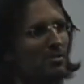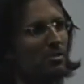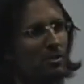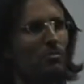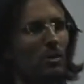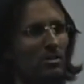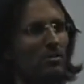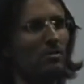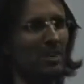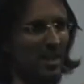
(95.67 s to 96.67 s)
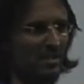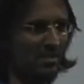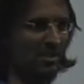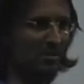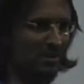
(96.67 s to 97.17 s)
do you want your
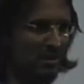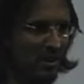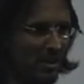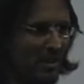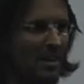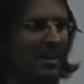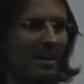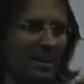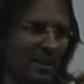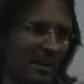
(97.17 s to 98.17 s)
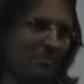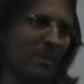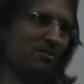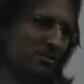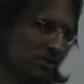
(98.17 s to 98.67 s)
relationship with God and how
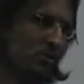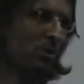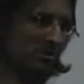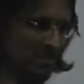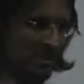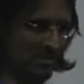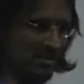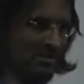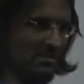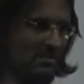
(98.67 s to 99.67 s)
much do you want bliss?